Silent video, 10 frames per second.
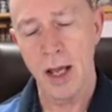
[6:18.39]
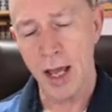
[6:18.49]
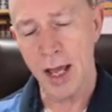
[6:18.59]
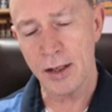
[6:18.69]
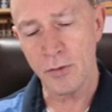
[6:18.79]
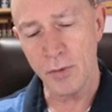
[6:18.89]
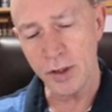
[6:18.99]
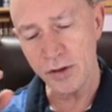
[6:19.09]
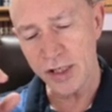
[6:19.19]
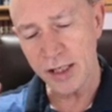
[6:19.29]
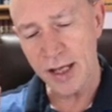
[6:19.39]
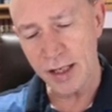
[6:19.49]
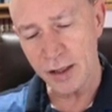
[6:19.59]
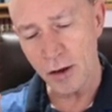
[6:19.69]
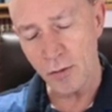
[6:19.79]
And when you see
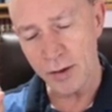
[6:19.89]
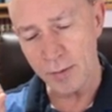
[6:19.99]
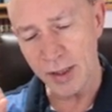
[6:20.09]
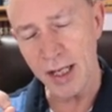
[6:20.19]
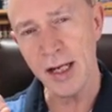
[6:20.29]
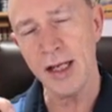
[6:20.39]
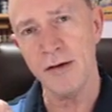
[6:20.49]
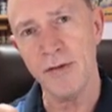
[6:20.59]
that yo on the beginning of